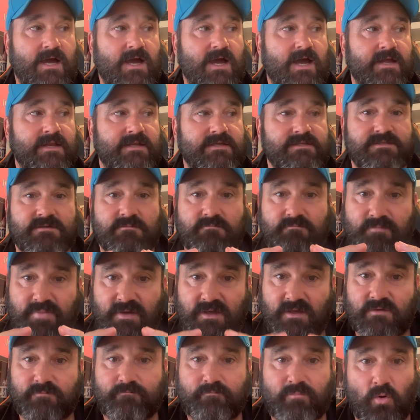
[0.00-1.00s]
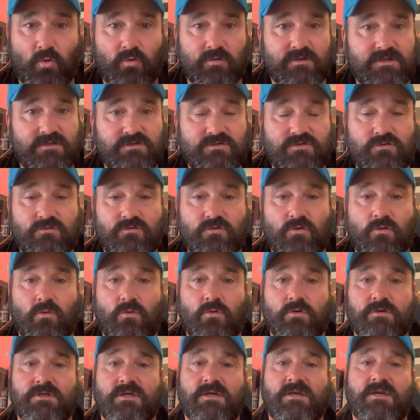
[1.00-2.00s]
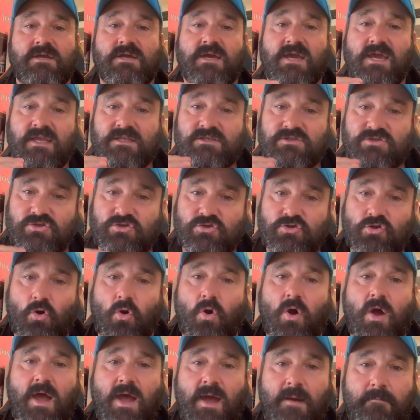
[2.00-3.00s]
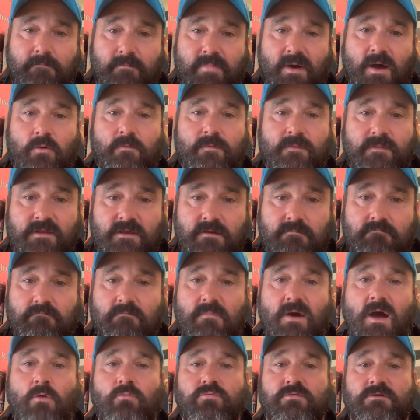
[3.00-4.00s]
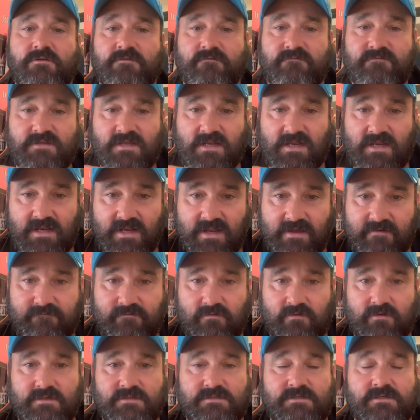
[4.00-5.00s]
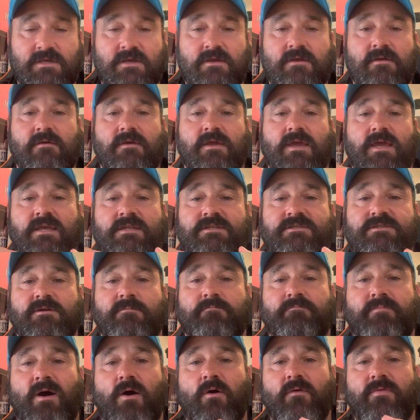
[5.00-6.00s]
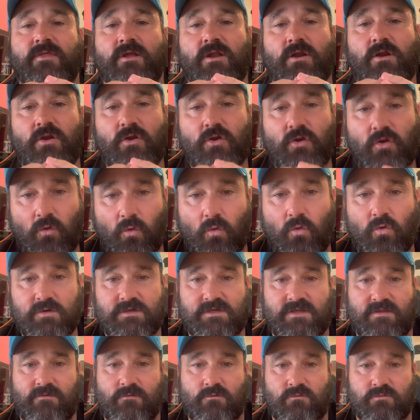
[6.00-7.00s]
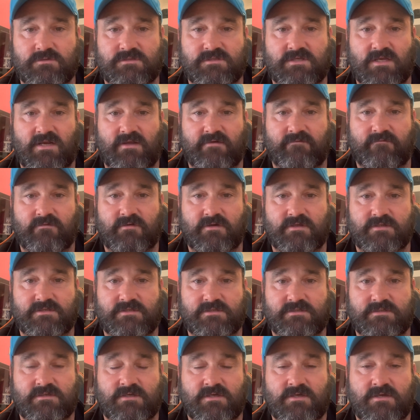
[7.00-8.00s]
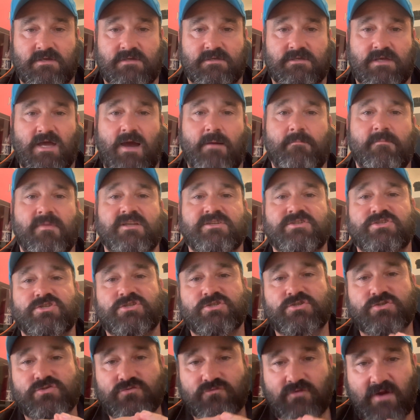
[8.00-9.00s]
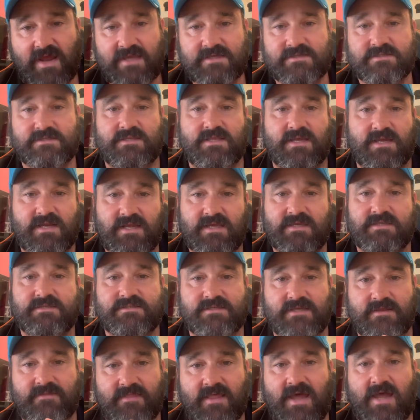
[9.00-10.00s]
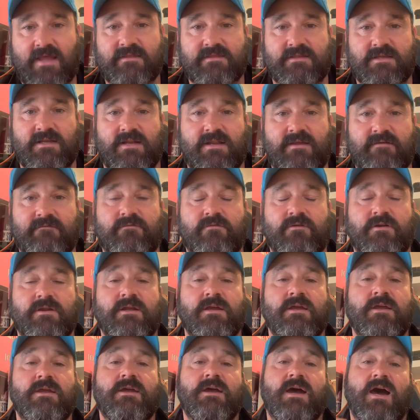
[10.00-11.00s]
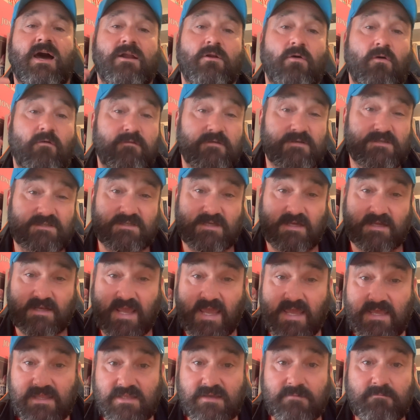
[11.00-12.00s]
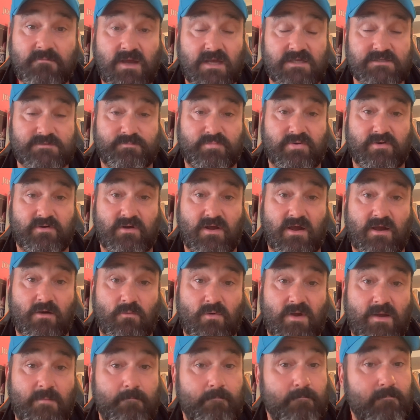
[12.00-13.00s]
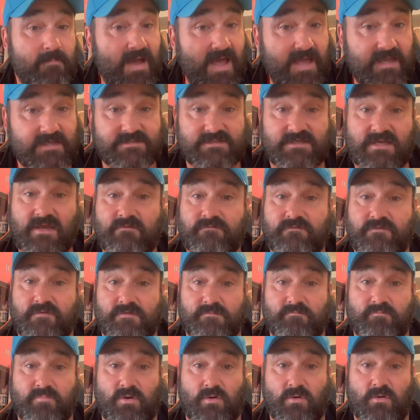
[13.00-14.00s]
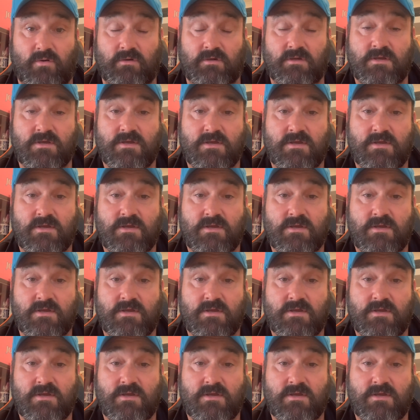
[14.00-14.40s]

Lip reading: And it's important to note it's not about the amount of deliveries, it's about the load in those deliveries, how much stress there is in that delivery. And obviously, an 80 miles per hour max effort ball